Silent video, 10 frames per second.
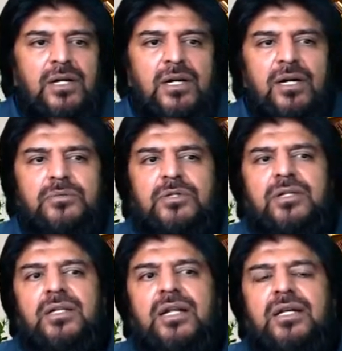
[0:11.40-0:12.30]

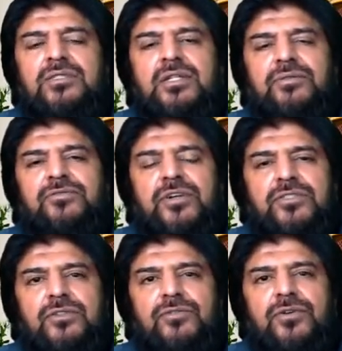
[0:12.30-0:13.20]
Alhamdulillah, see,
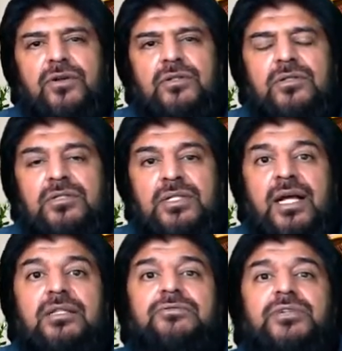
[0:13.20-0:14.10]
first of all,
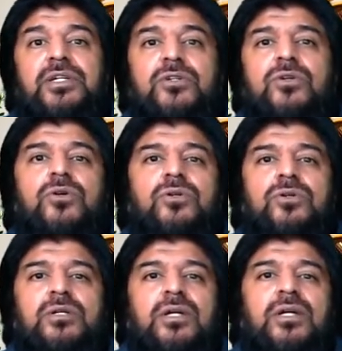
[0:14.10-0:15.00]
can we
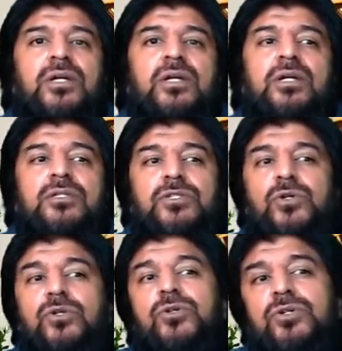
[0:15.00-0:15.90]
go?
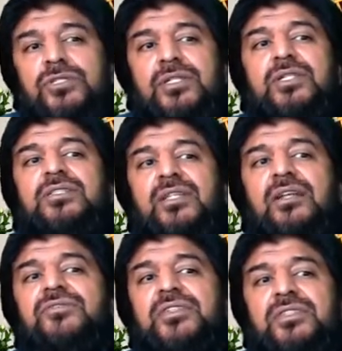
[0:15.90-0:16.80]
Your question
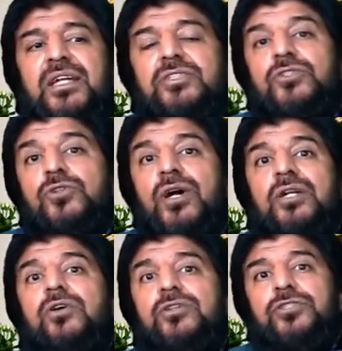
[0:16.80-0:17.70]
itself is that you are
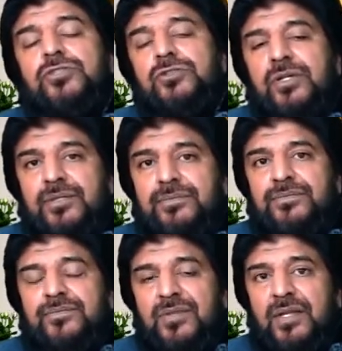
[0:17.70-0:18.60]
not sure.
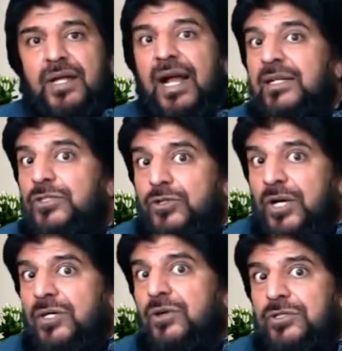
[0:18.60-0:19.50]
And you
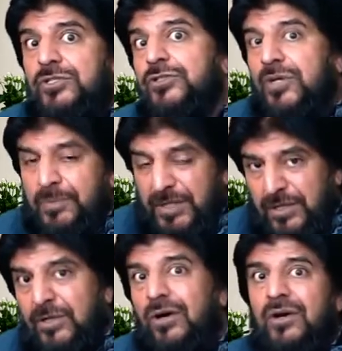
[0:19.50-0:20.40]
are not sure
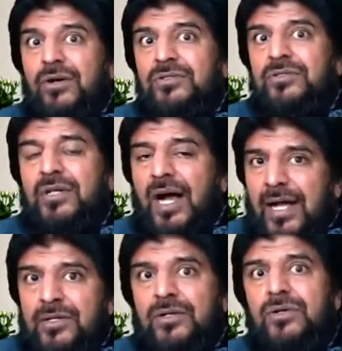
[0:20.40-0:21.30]
because
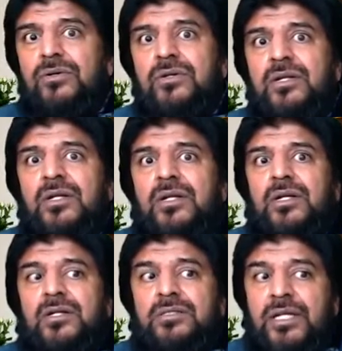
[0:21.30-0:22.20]
I know
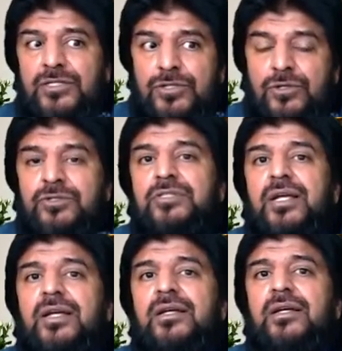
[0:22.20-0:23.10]
that you
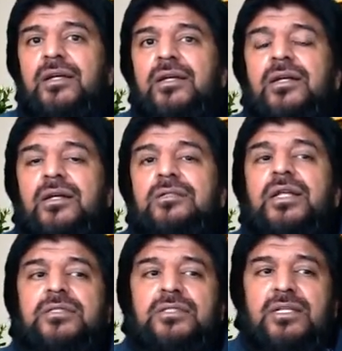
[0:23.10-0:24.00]
think
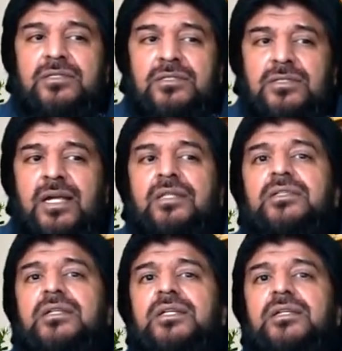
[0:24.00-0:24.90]
that this
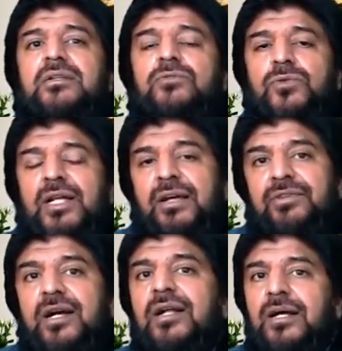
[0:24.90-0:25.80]
gathering will have
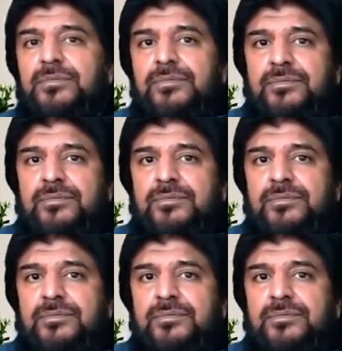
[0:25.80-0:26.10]
haram.